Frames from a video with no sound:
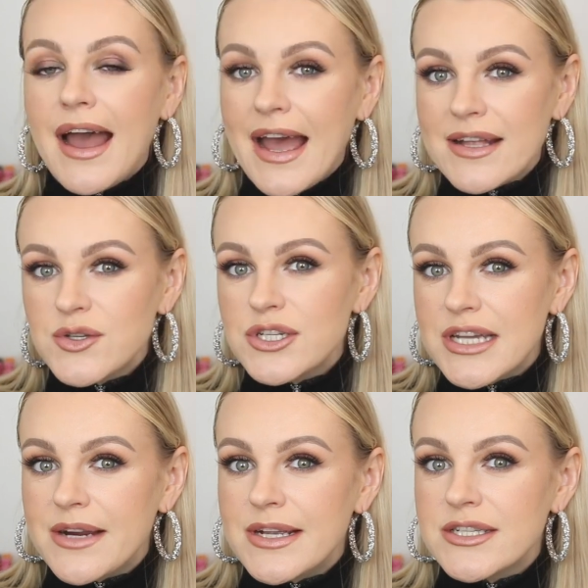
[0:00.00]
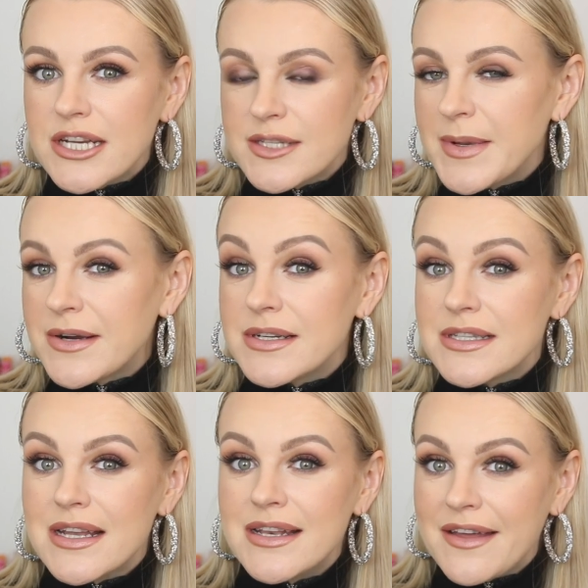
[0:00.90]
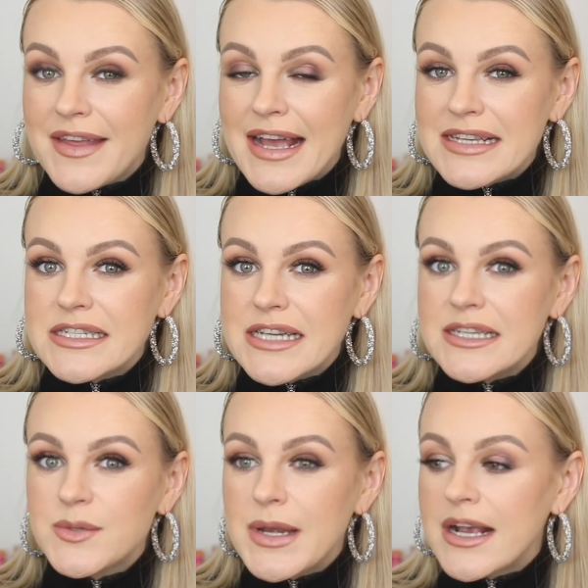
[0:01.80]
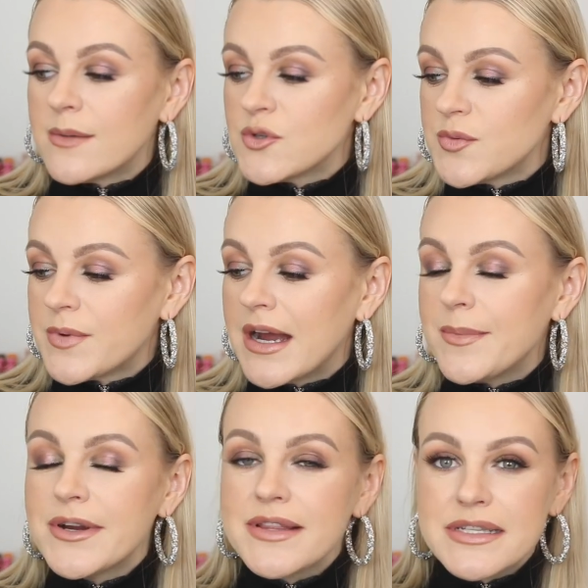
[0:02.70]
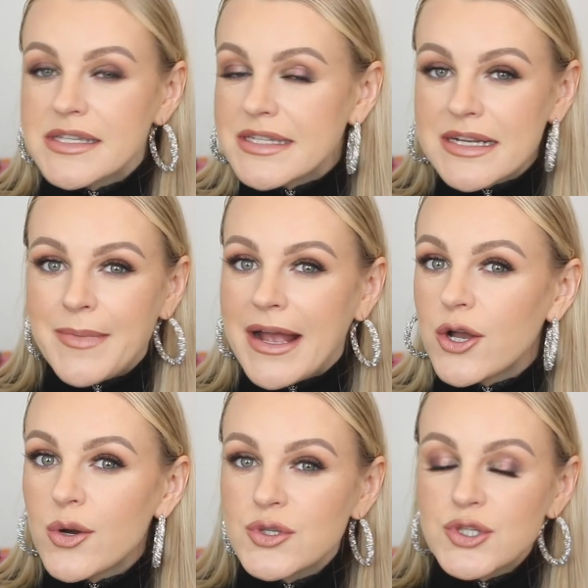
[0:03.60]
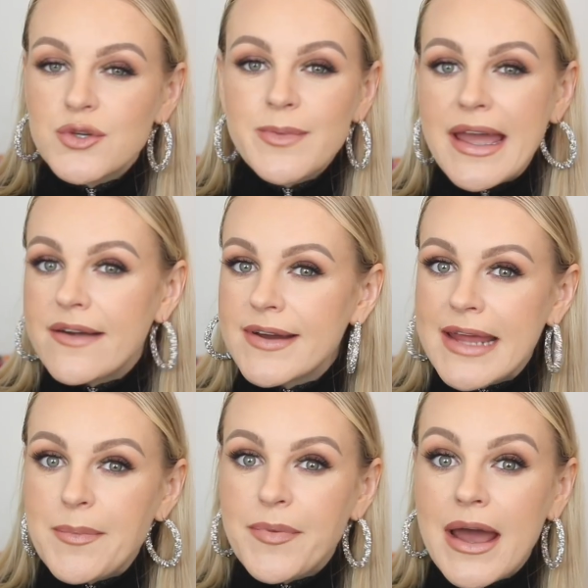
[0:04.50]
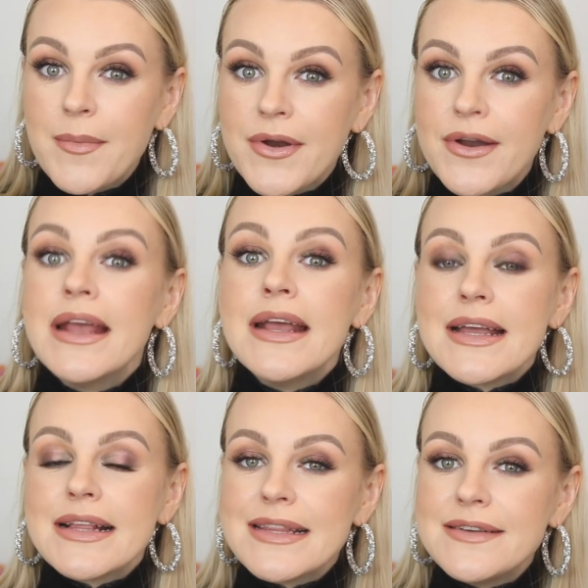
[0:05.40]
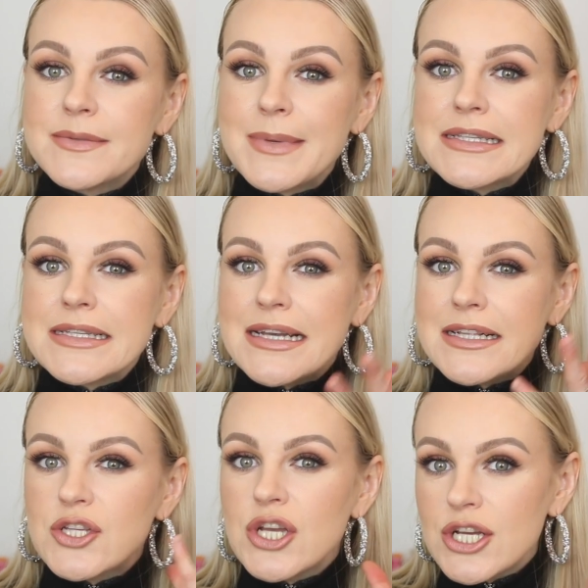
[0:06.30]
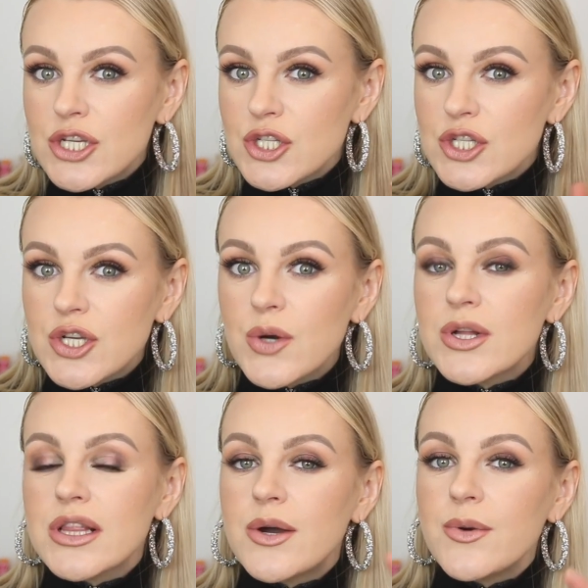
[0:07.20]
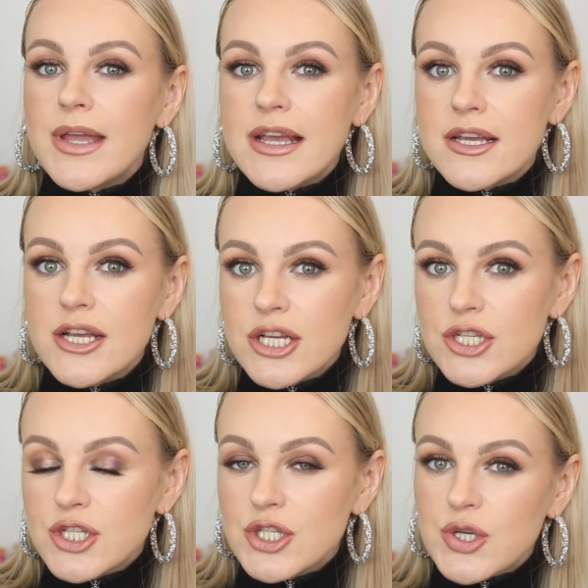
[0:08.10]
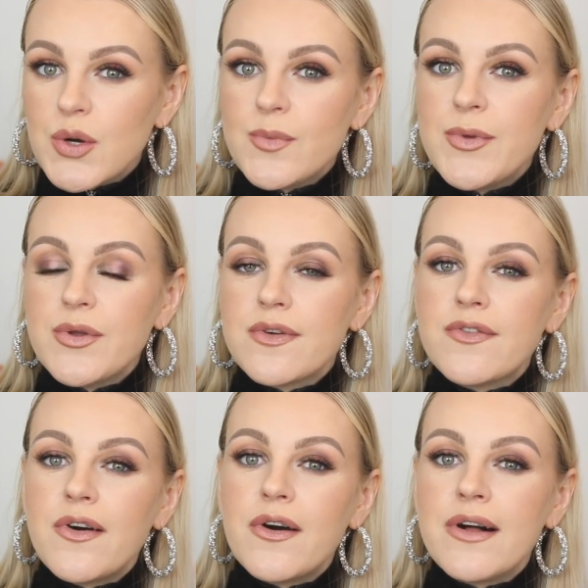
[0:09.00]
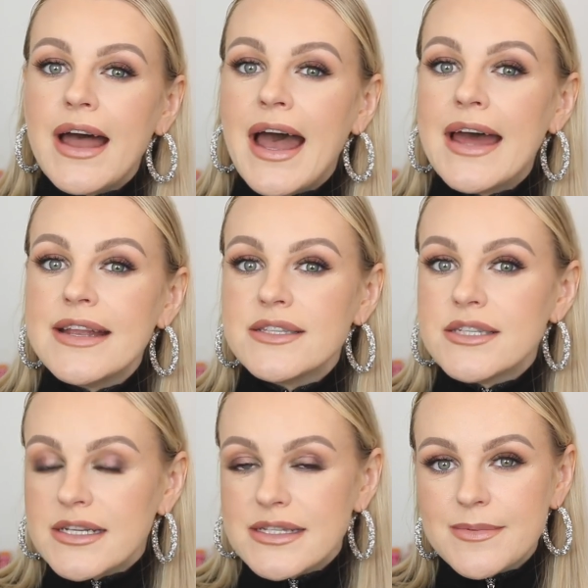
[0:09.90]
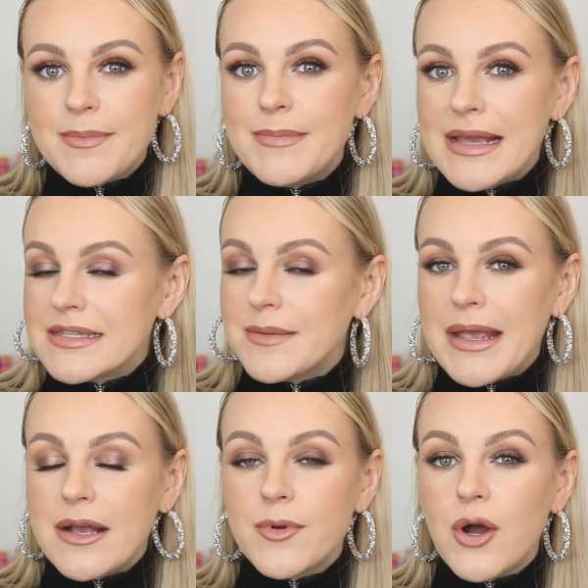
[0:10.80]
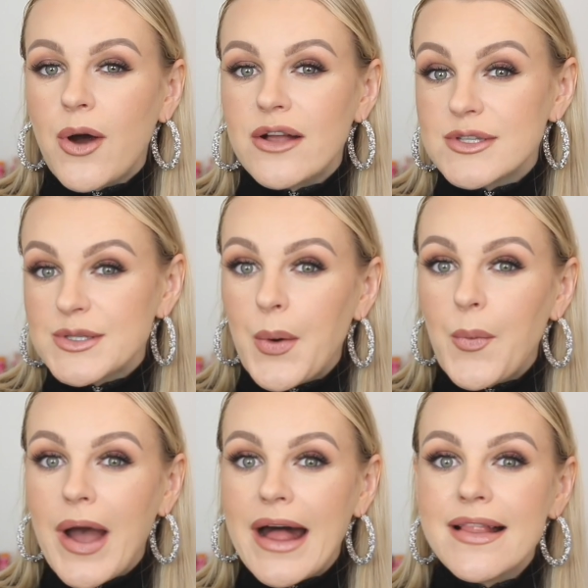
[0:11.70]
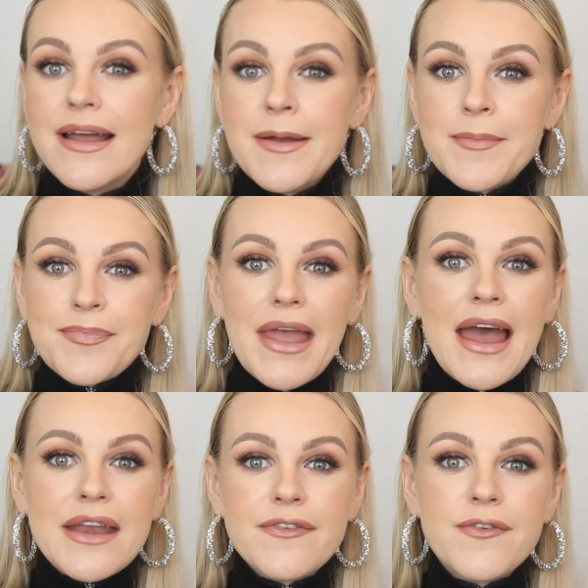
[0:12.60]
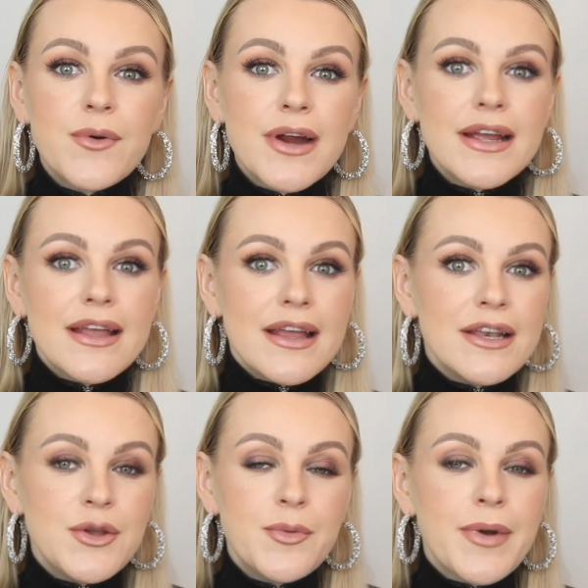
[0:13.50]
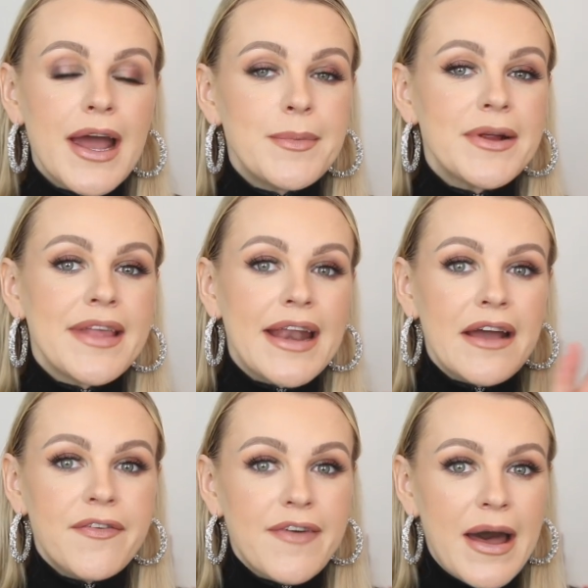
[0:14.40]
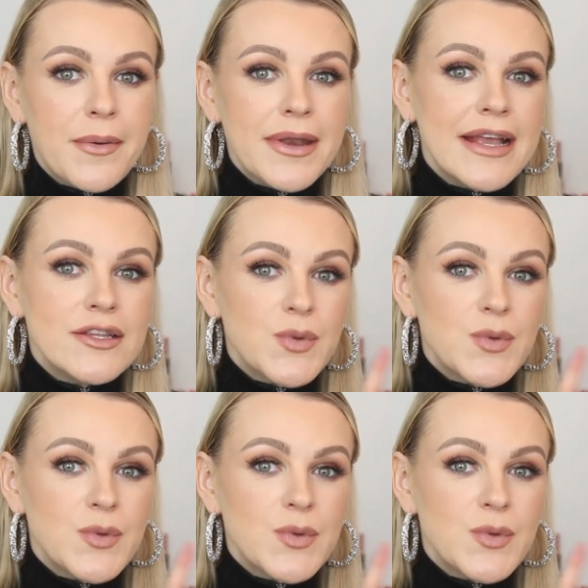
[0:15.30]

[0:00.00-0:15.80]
I had to share it just because nothing has changed when it comes to primer. This is still my go-to, my everyday primer. It leaves my skin so glowy, so beautiful, and it just makes the makeup go on so well. And for a new primer that I found in